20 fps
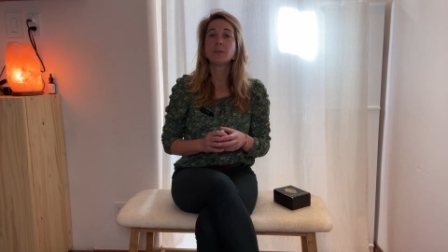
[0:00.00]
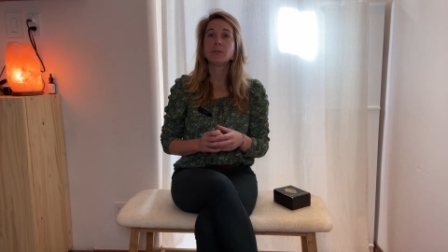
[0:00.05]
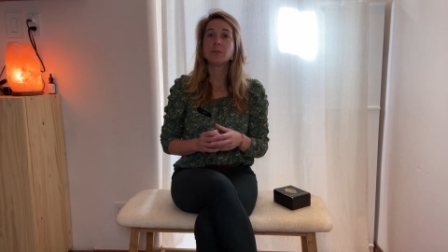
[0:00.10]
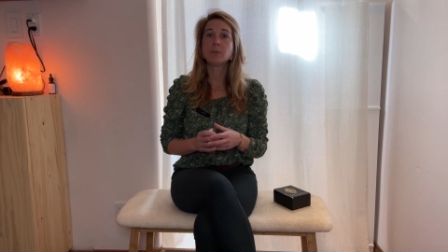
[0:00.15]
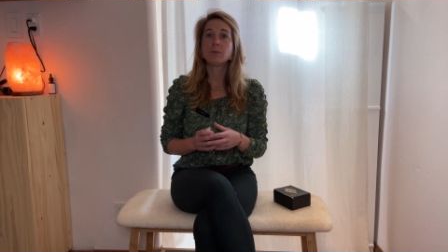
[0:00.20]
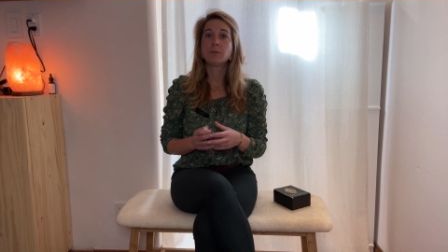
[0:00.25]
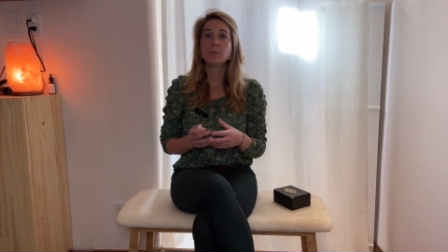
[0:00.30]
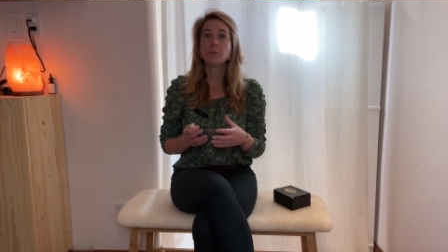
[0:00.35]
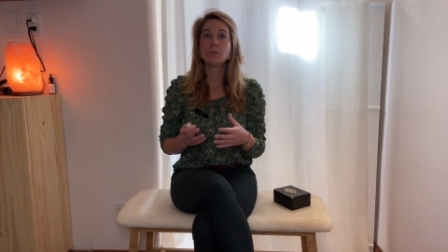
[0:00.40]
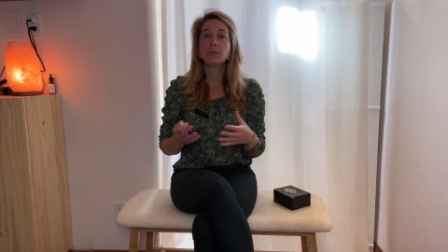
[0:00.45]

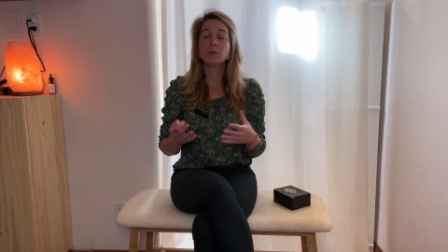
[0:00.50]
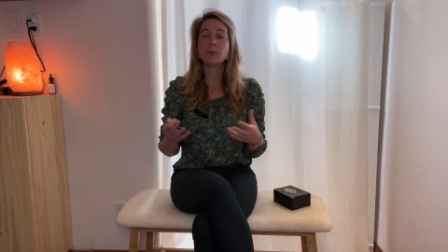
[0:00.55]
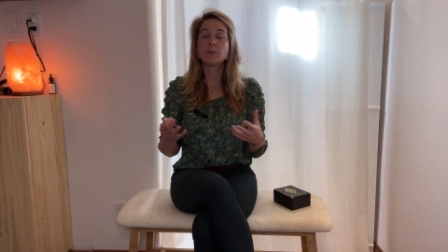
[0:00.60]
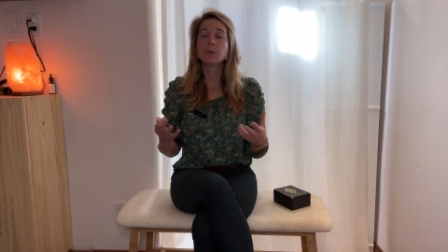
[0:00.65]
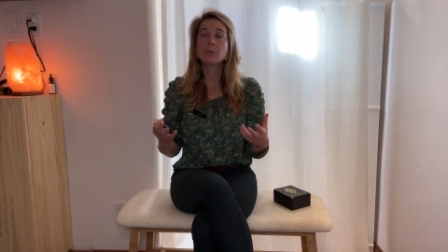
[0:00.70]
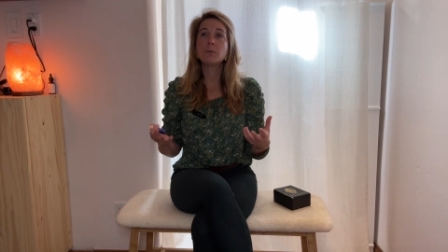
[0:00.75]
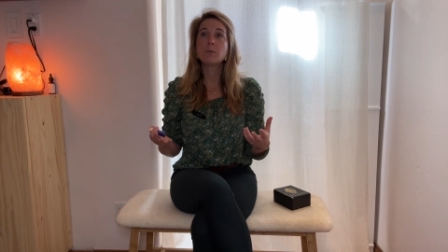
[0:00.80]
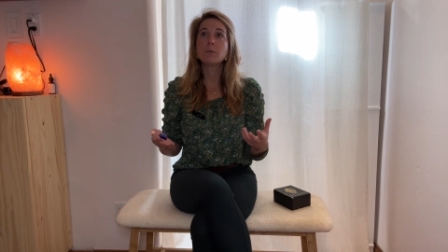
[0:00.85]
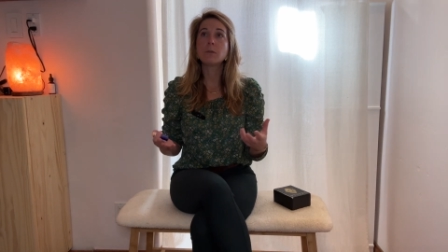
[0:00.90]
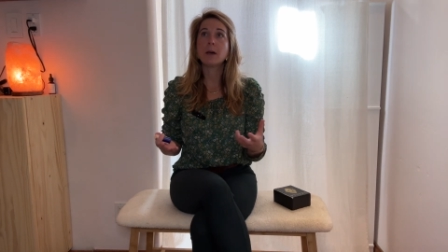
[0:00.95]
to
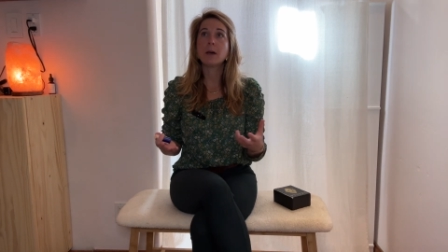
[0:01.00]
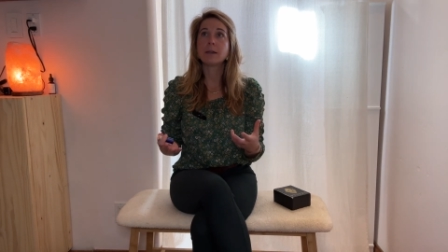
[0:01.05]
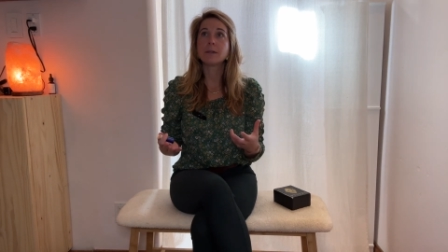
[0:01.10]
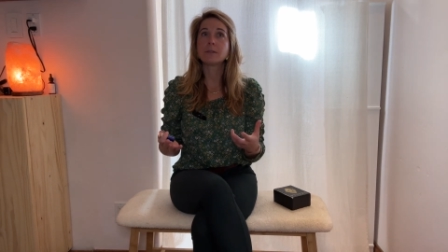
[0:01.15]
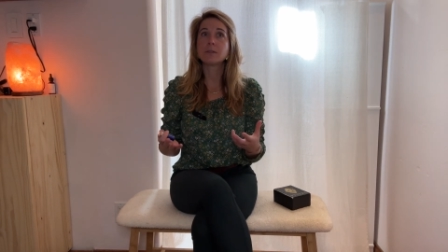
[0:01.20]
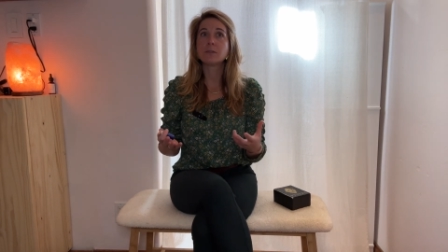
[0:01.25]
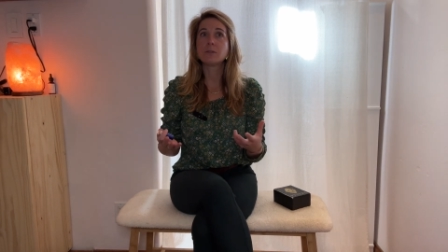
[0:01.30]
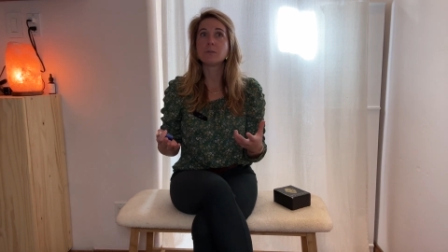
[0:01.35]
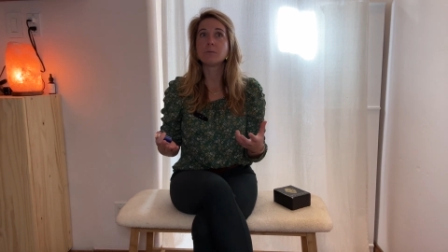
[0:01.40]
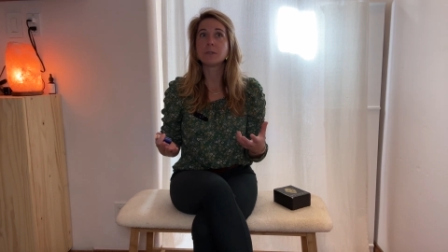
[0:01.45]

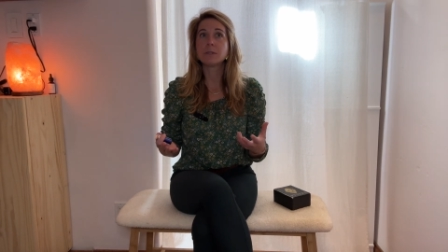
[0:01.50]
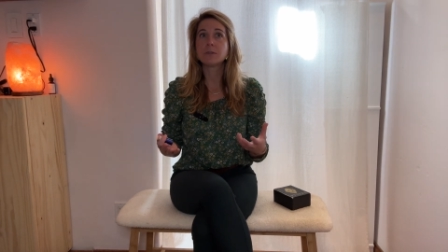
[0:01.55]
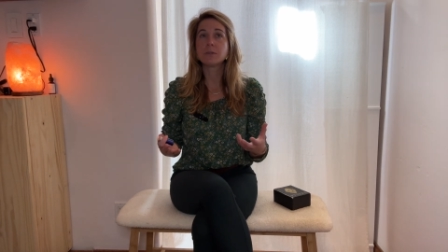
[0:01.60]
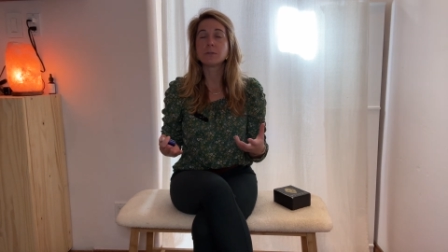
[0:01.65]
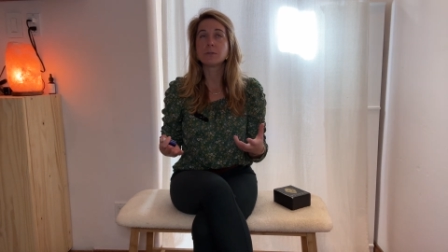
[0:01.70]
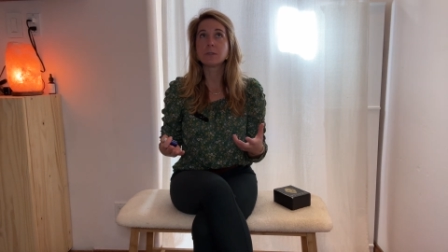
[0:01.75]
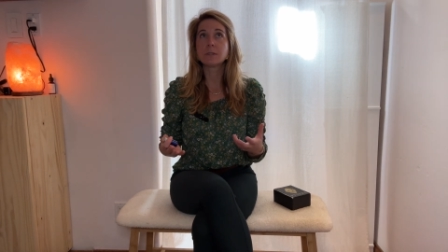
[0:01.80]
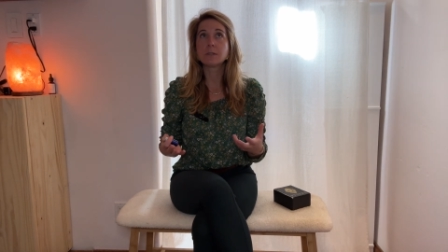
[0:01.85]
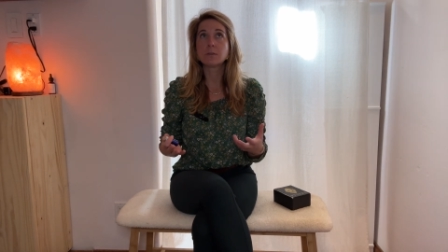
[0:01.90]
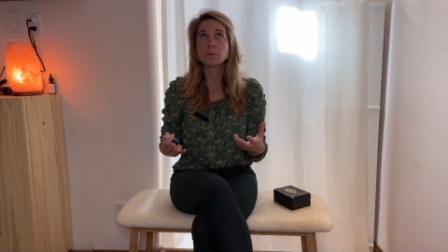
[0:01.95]
utilize the
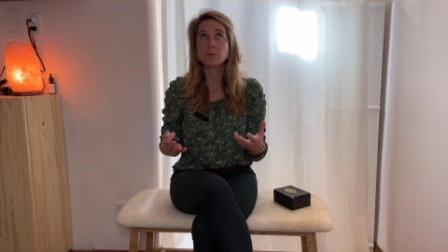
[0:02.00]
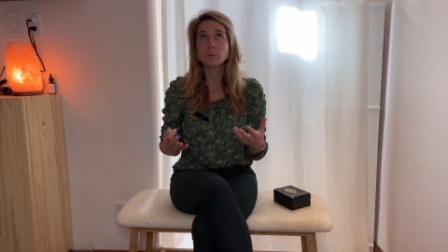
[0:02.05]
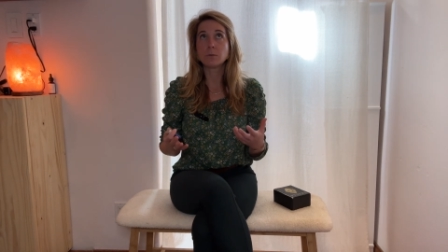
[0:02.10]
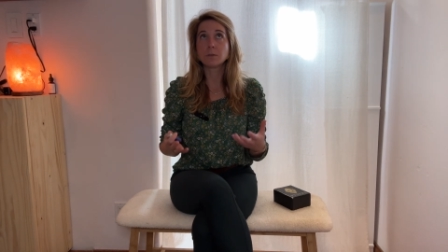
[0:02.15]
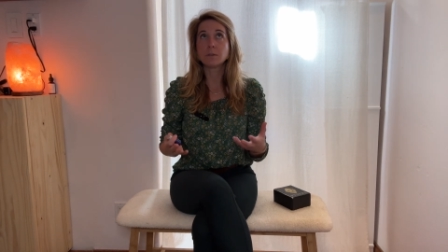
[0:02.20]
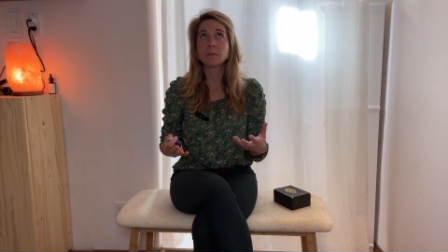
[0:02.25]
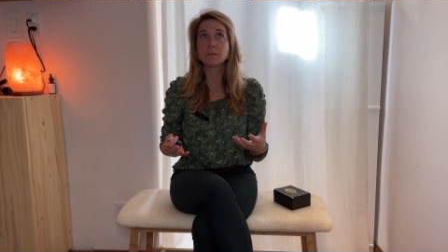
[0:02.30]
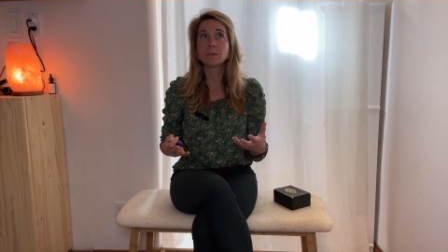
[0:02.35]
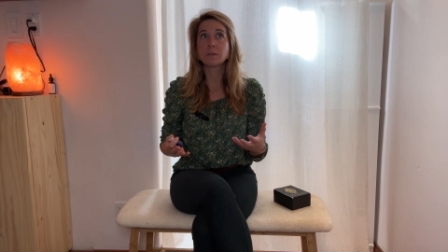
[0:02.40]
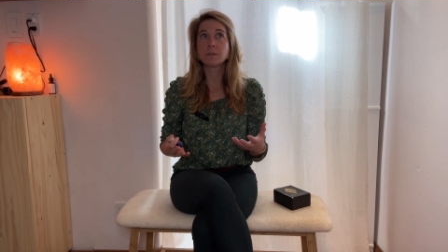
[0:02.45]

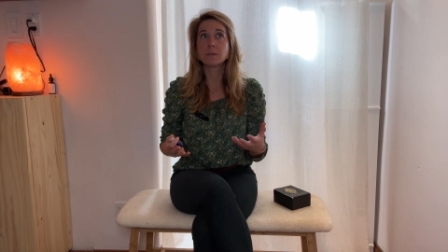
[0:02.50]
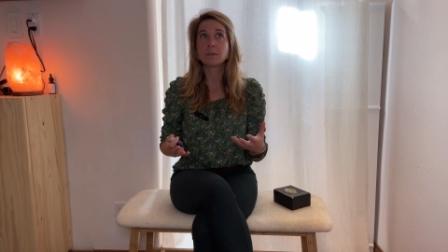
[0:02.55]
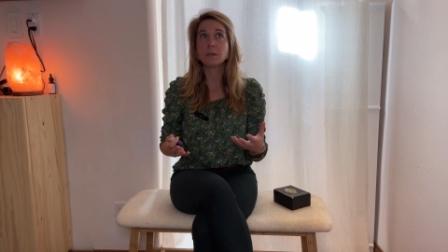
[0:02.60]
resources